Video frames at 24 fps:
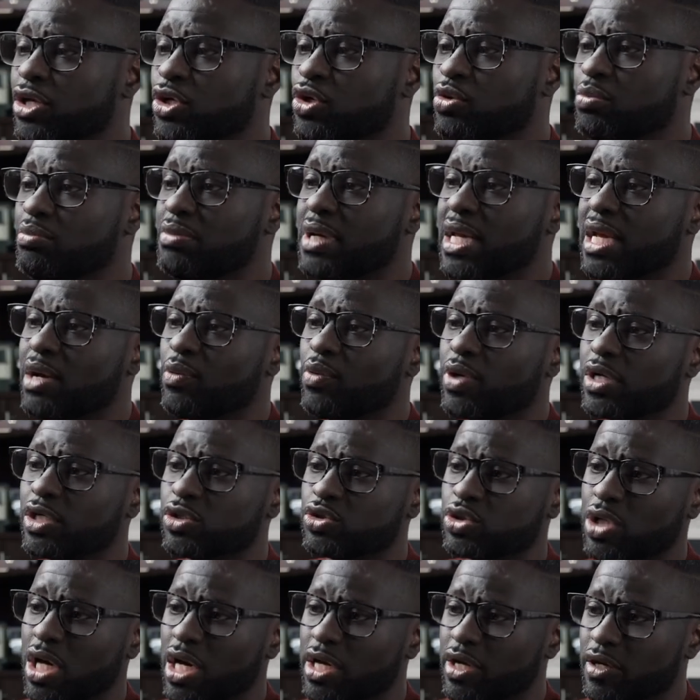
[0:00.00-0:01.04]
you may want
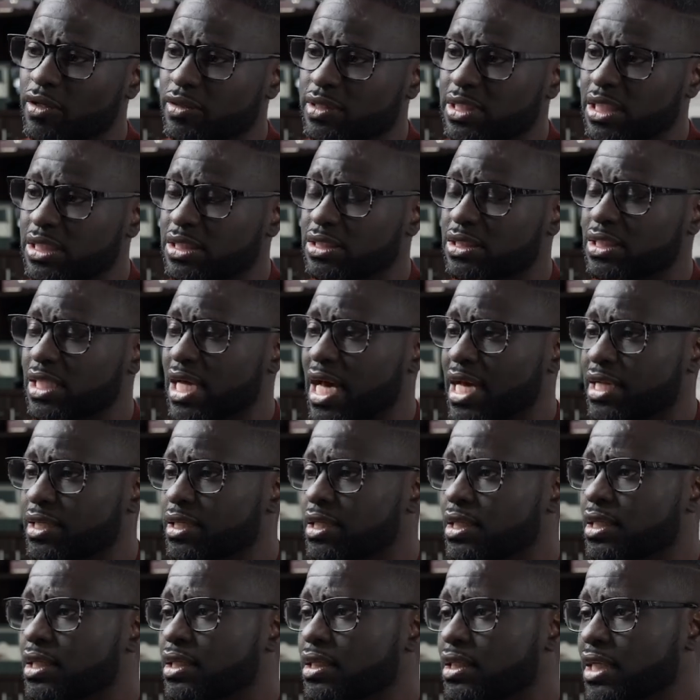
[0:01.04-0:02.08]
to draw your attention to
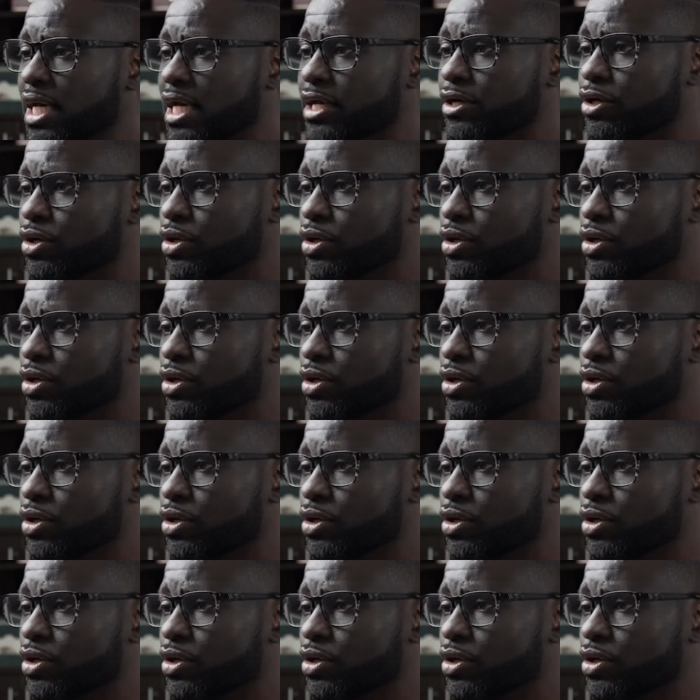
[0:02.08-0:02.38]
that. Let